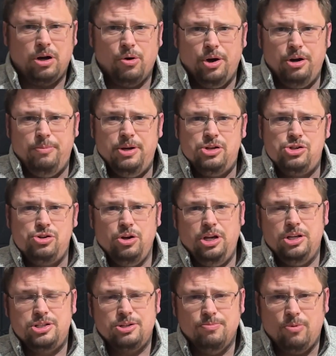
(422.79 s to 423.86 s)
We're going to be
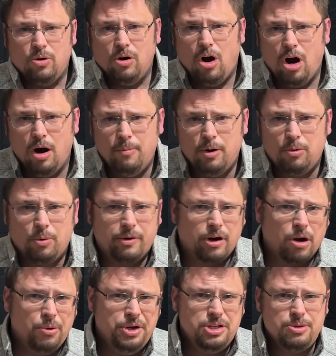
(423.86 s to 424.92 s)
shooting some more armor. We're
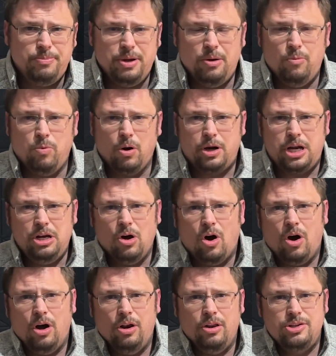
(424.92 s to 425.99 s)
going to be working
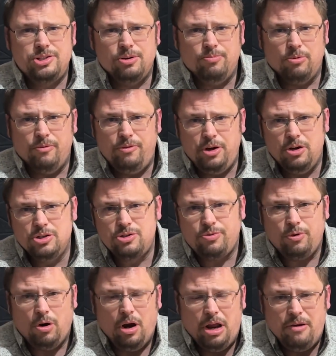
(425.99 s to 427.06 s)
on some reviews
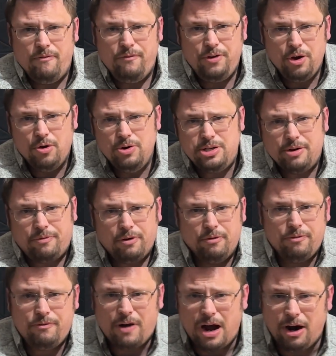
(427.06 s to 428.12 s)
for a few
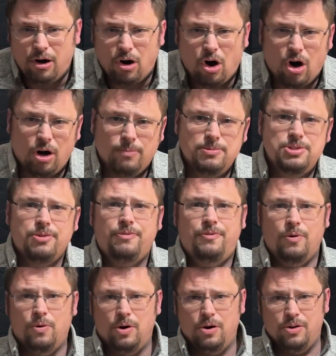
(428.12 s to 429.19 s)
different firearms
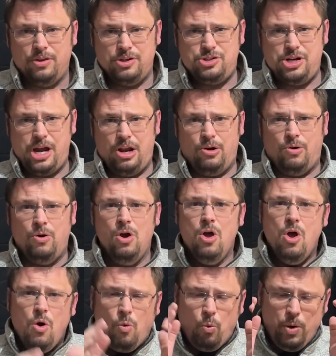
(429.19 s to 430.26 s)
for the channel.
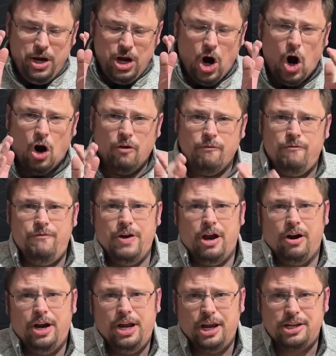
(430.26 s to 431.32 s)
We are
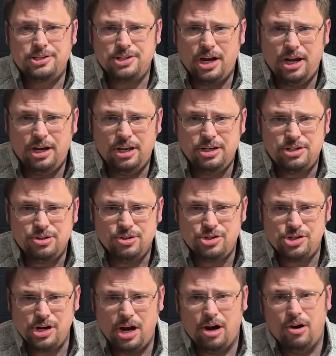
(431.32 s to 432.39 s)
very excited to
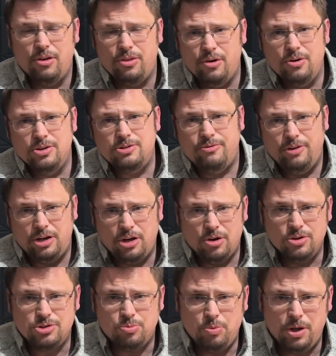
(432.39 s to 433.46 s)
share those
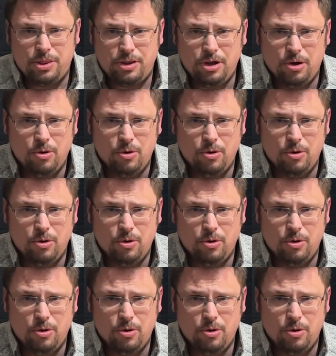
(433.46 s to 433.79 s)
videos with